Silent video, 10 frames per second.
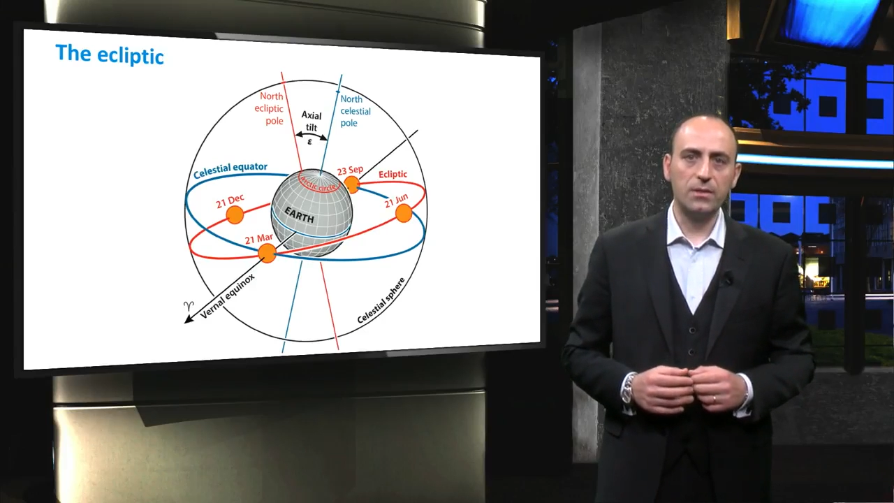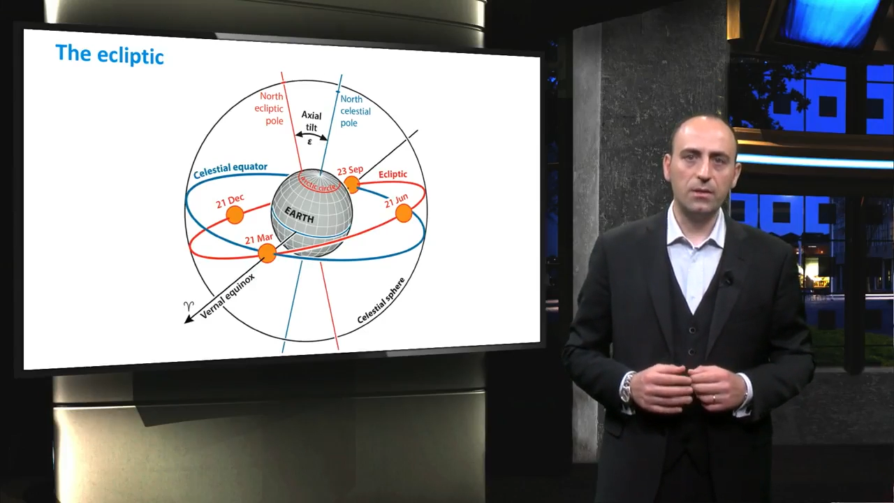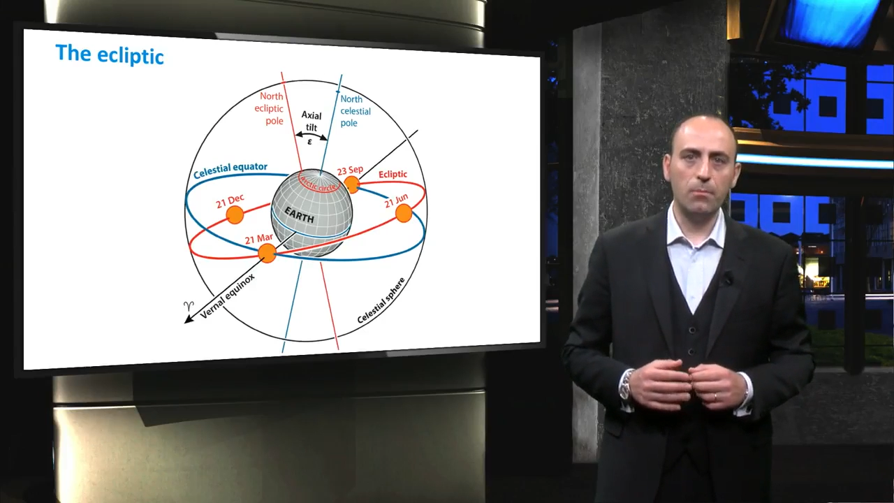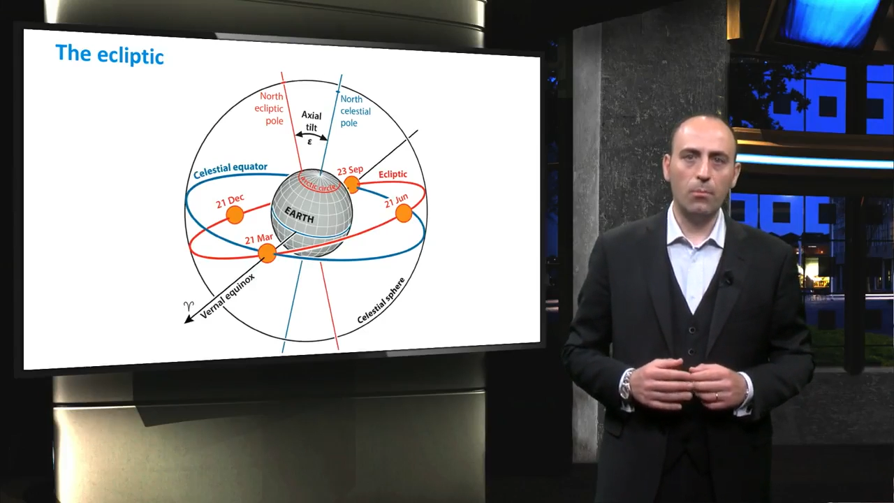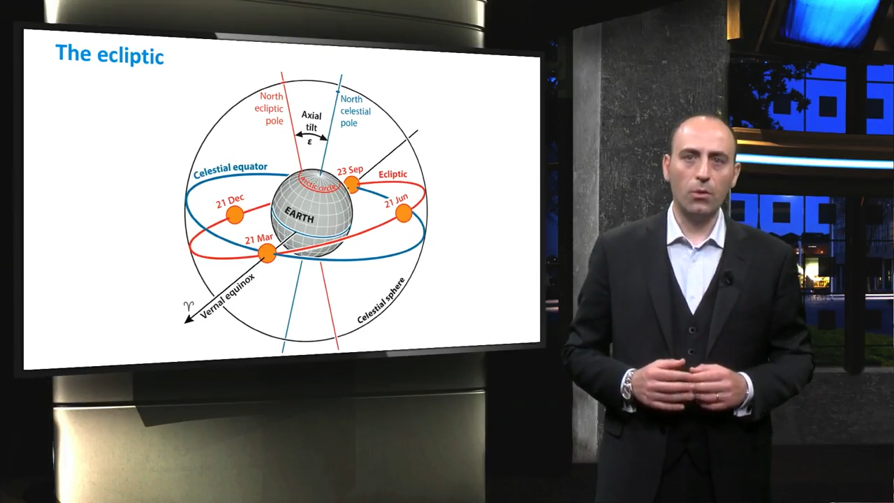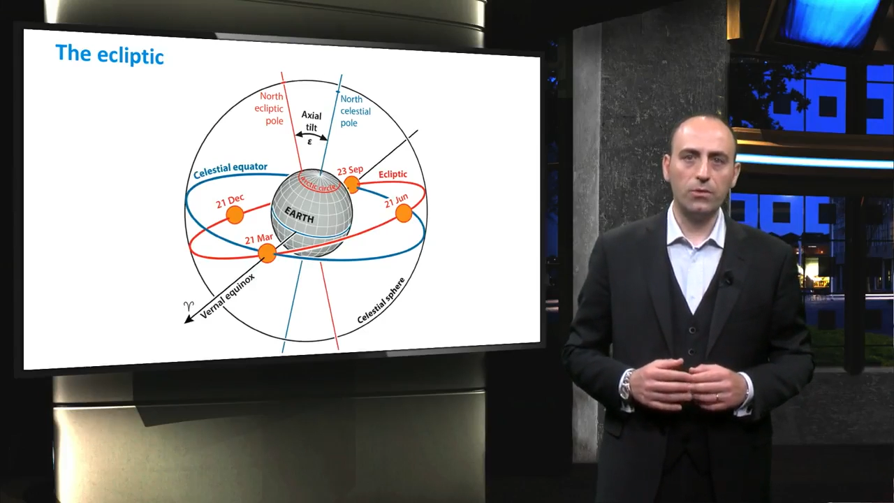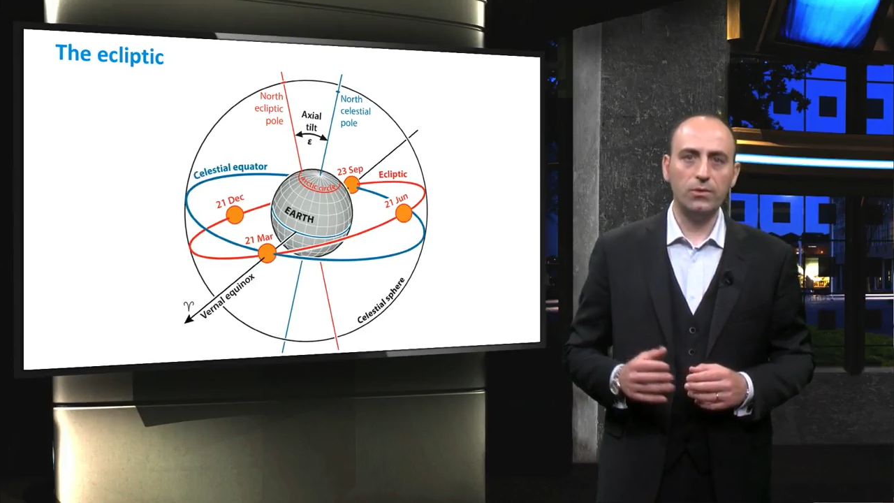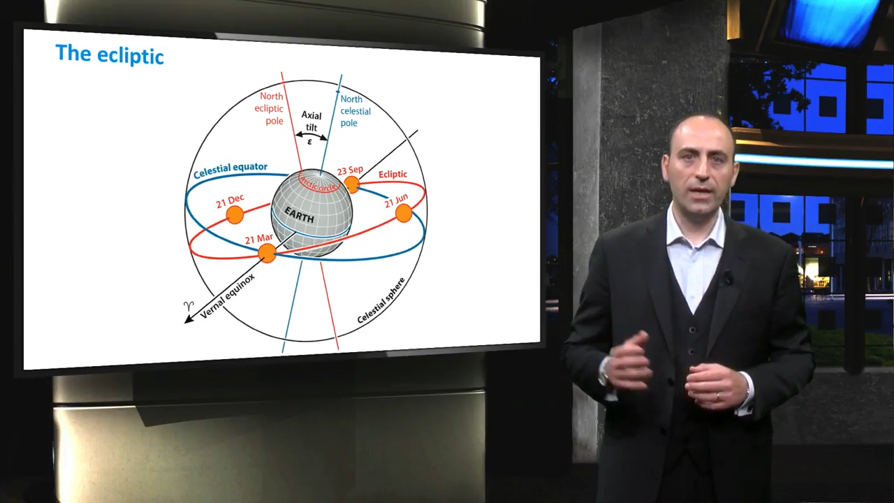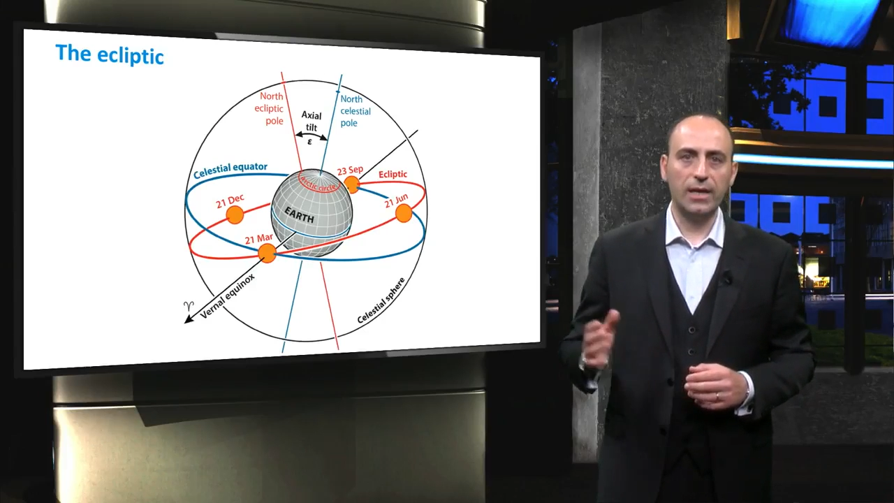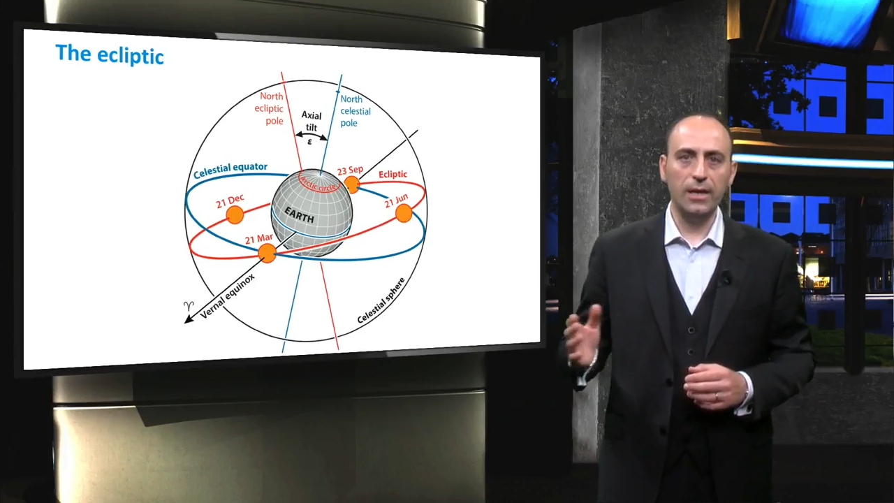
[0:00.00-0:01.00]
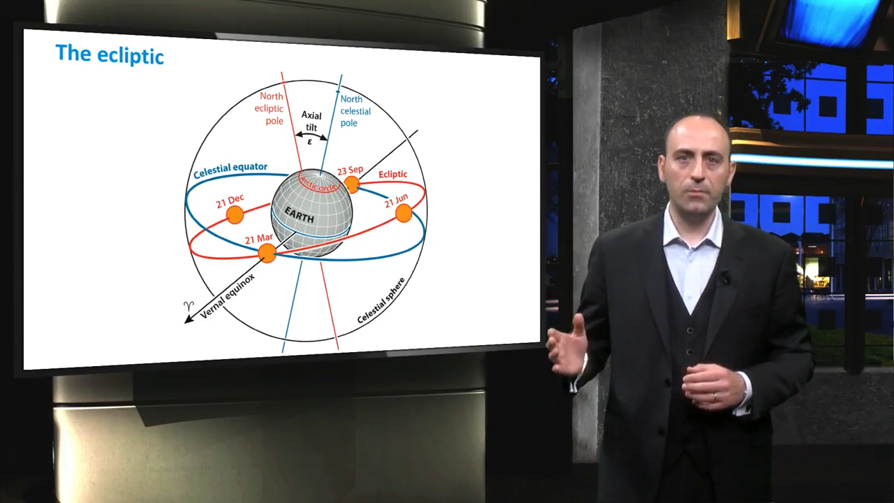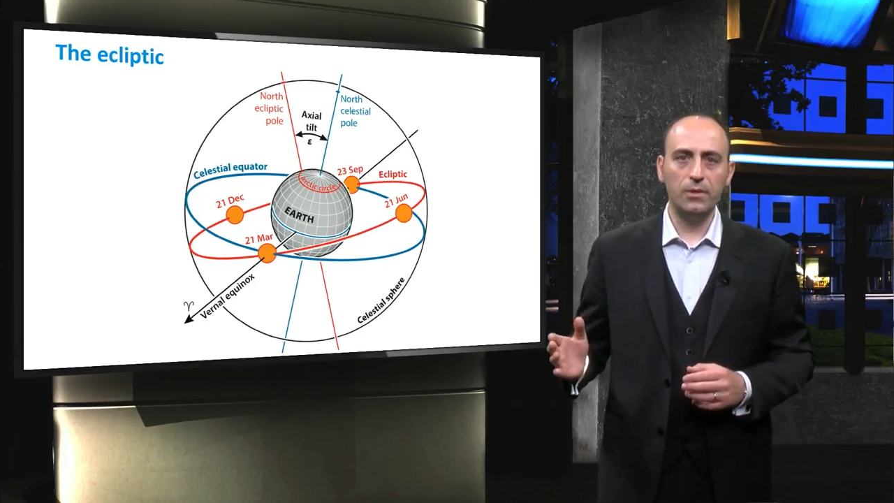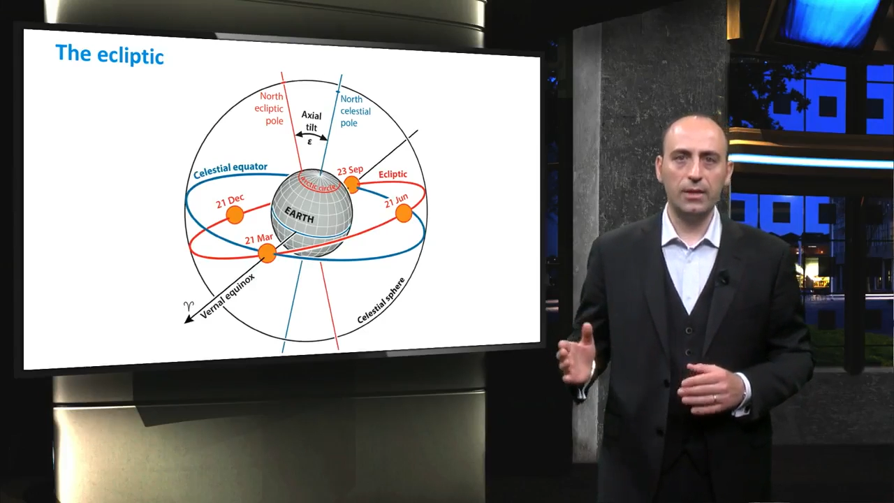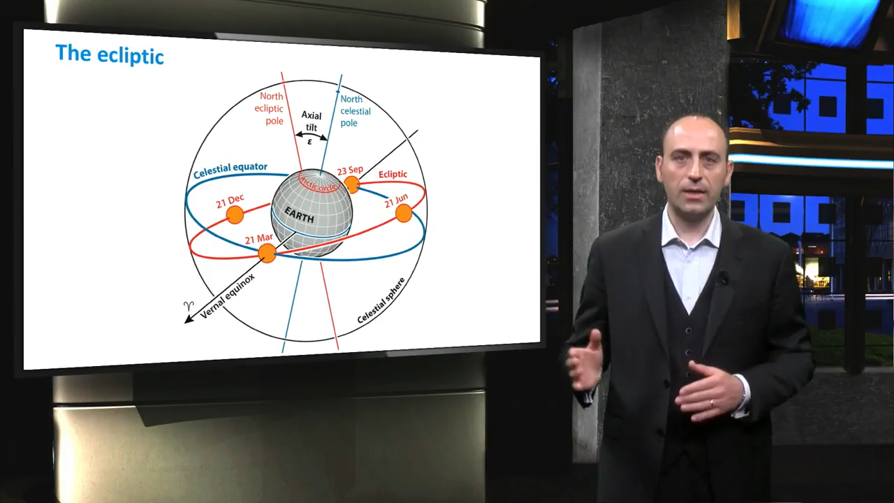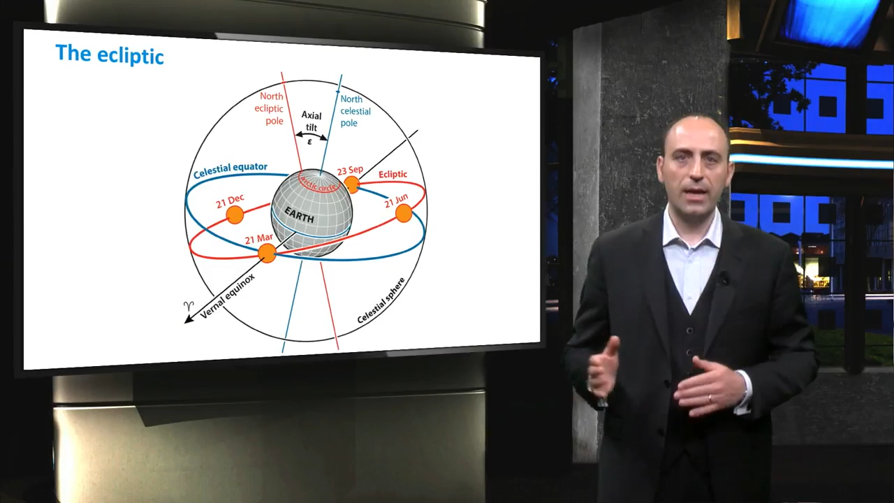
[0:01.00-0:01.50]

in both the ecliptic